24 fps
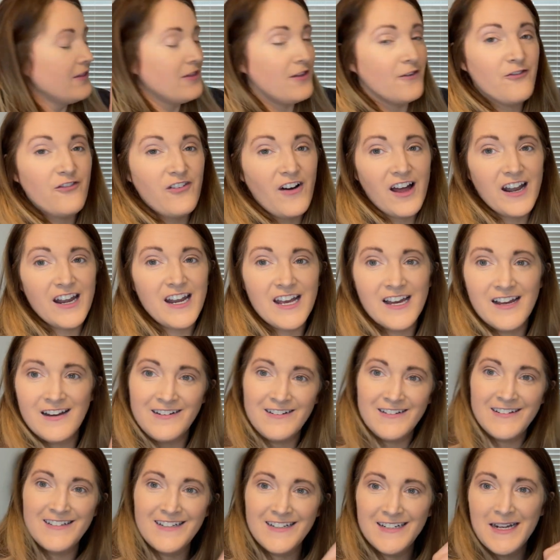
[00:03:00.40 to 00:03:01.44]
the fun
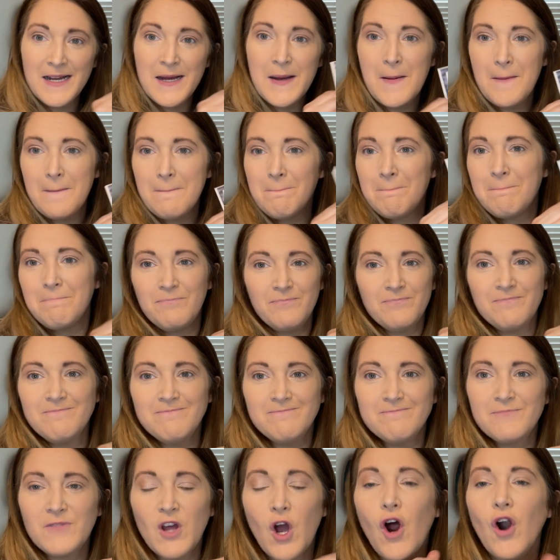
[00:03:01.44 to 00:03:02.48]

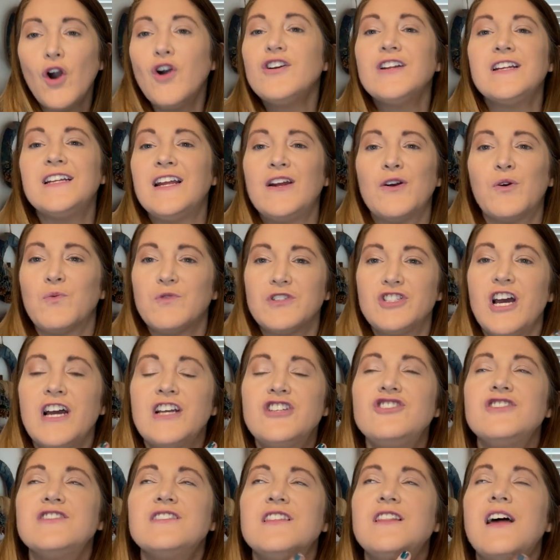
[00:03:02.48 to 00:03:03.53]
card in here, which I
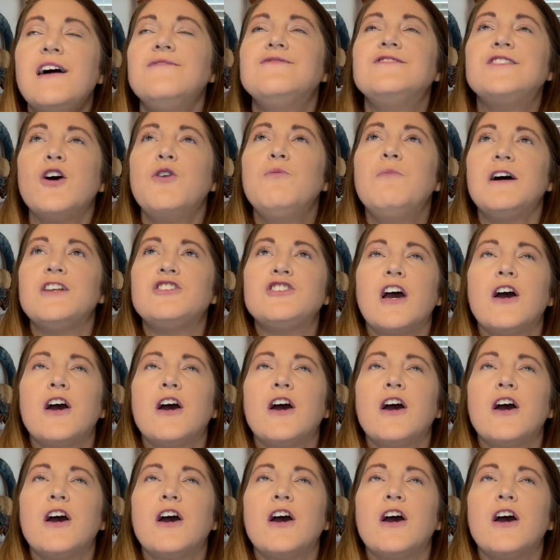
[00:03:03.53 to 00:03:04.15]
just love so much.